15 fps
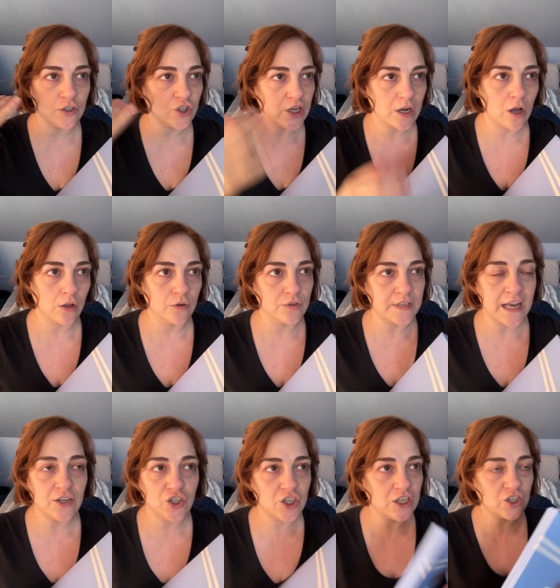cheek colors.
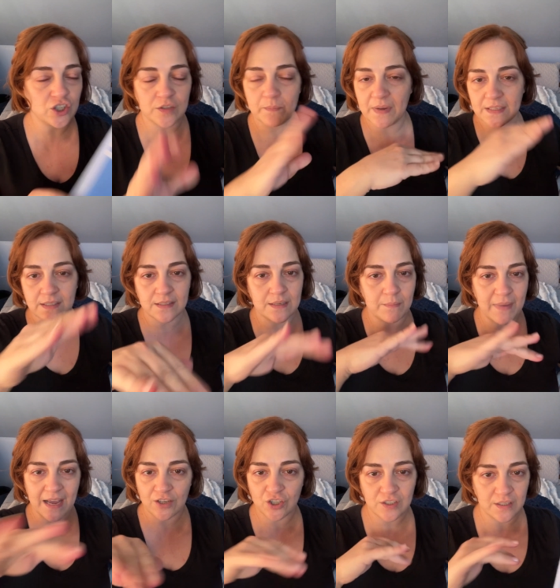And she just mixes and
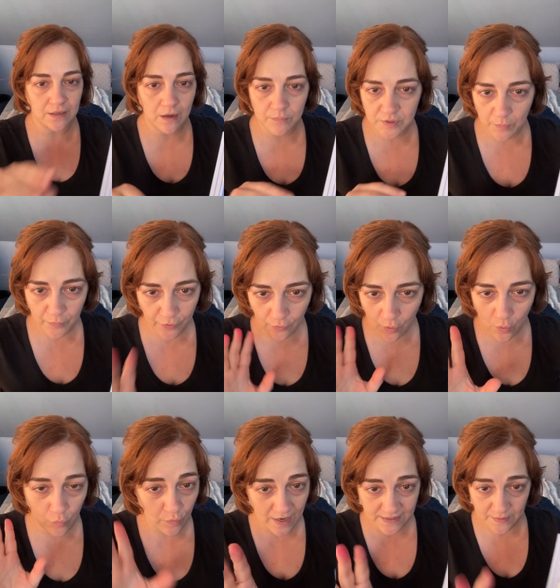matches and comes up with her
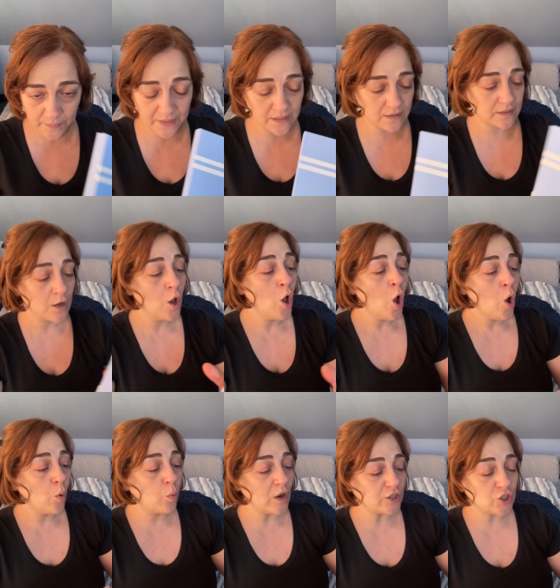own recipes,
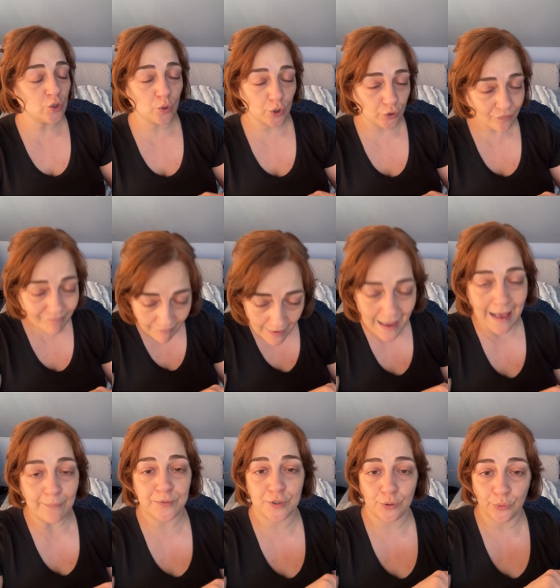which you could
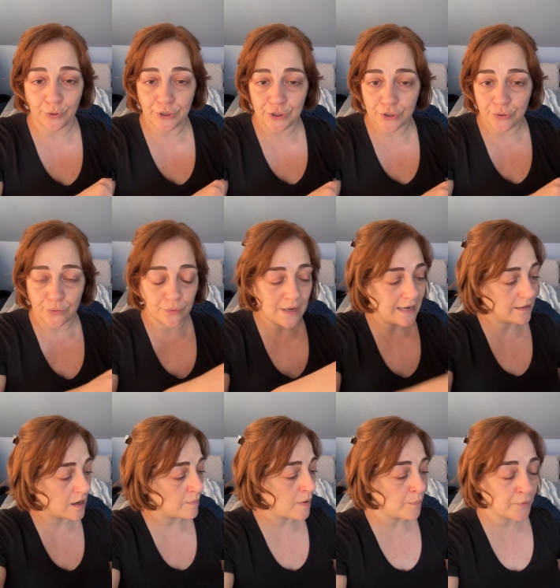absolutely do. And
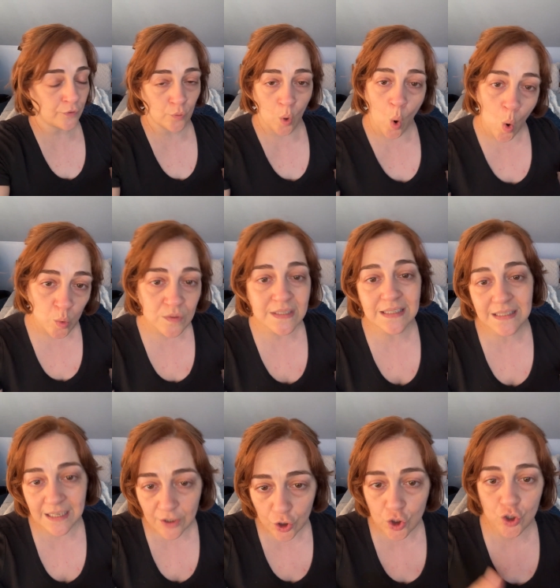come up with your own
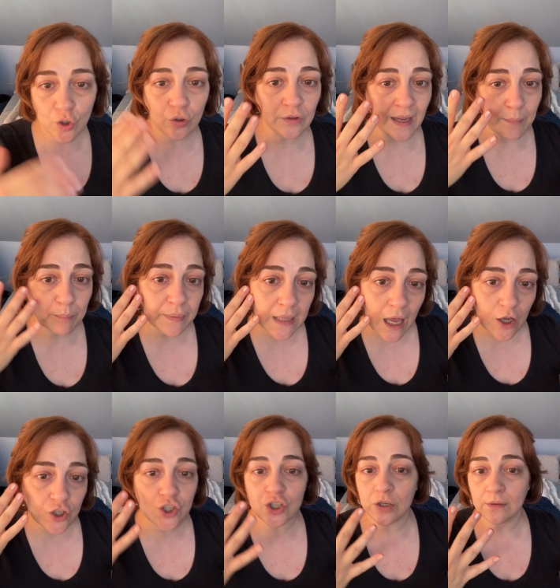signature, like
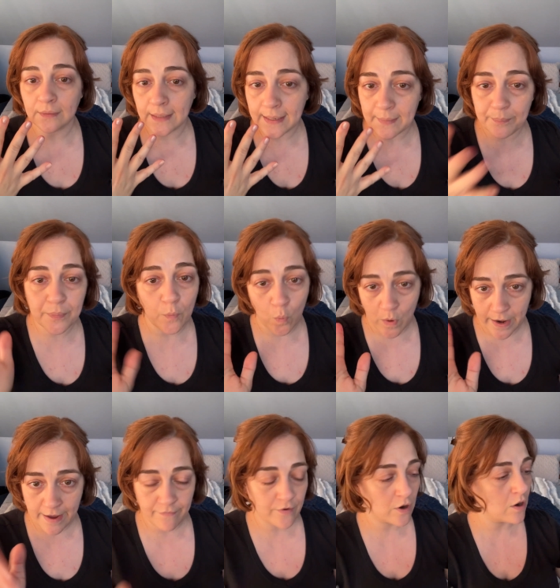blush, lip,
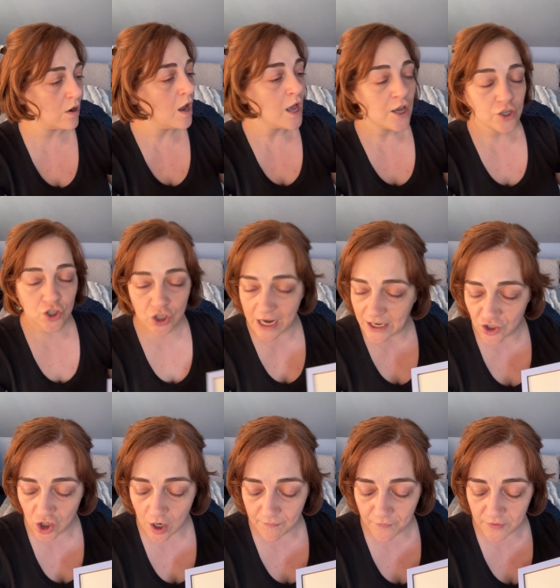whatever. Change
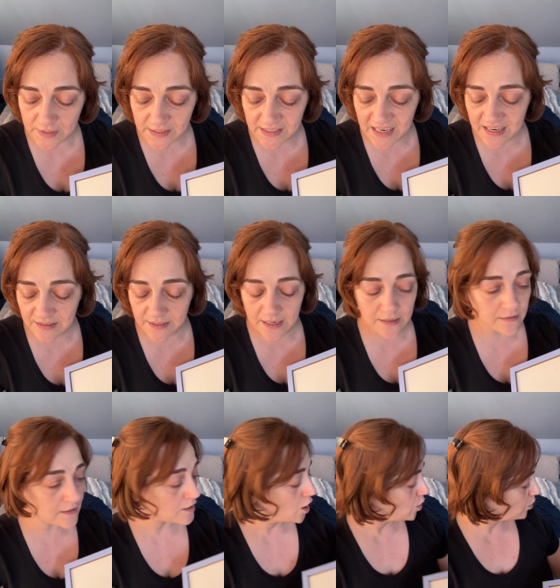it up for the
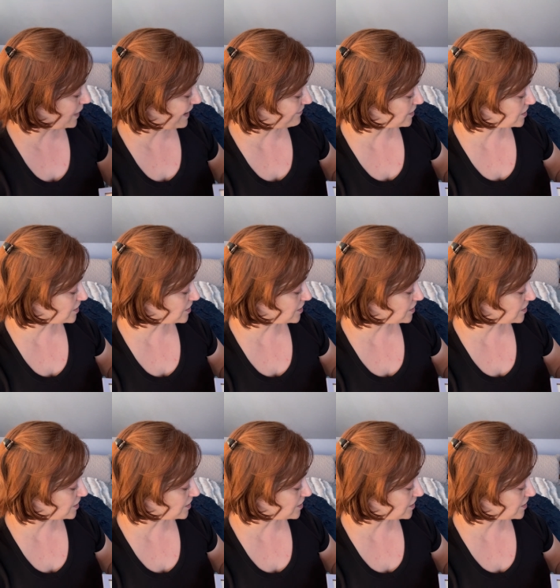seasons. We have the